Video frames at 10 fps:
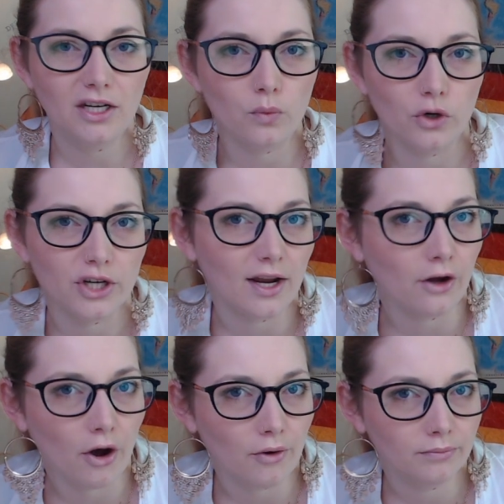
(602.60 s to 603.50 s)
word can
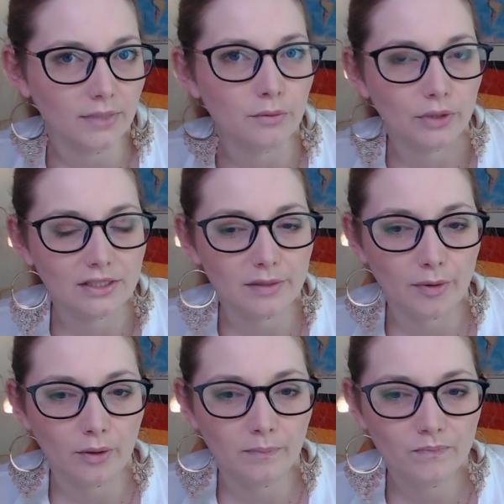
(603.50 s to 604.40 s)
go, in principle.
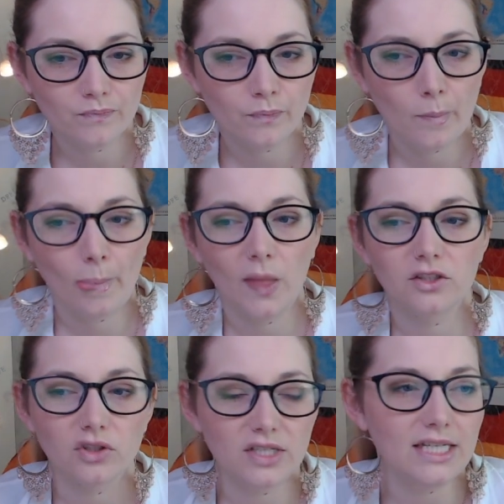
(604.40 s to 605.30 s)
So
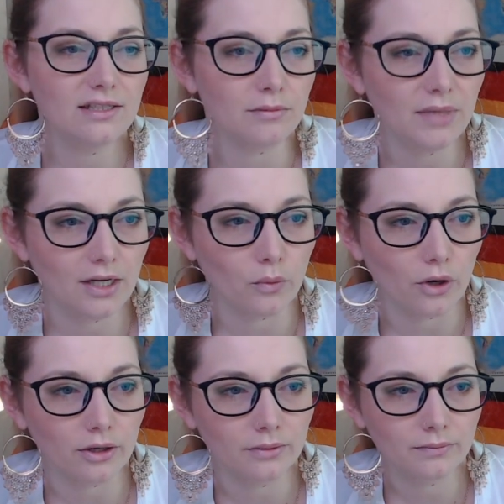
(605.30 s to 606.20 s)
nie is a meaning word.
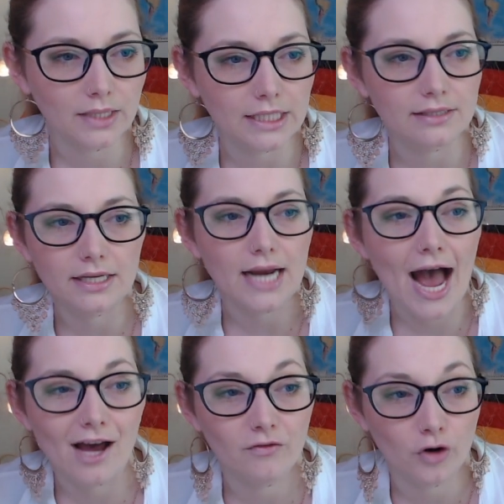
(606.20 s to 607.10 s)
It's an
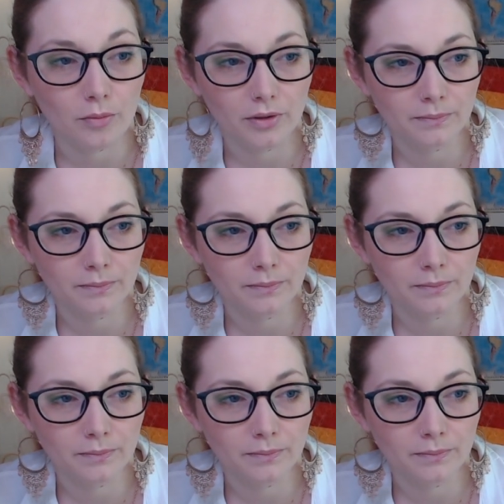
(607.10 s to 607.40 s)
adverb.